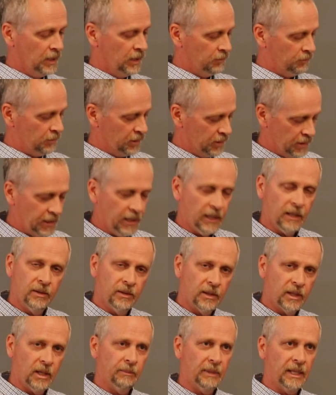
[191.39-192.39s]
but then I
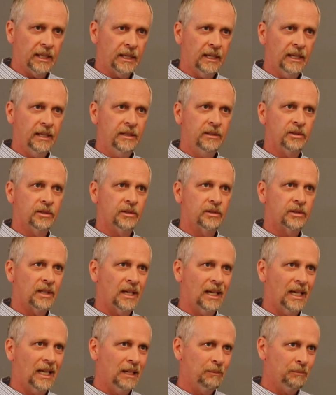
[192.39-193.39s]
look at my gauges
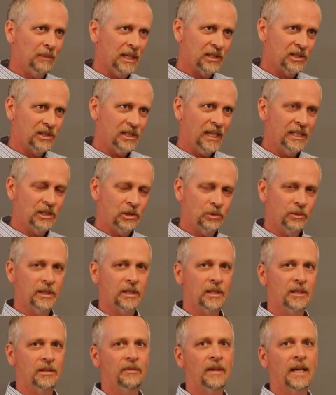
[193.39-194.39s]
and my
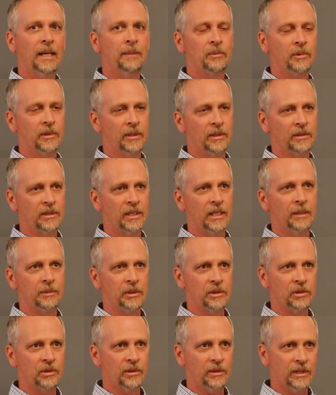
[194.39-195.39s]
saturated evaporator
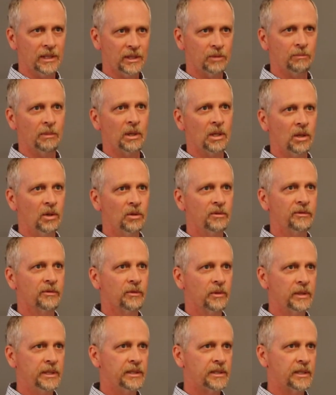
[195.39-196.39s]
temperature is below
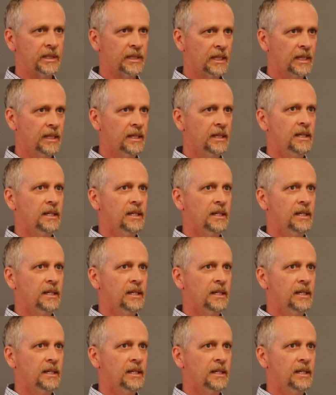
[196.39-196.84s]
freezing.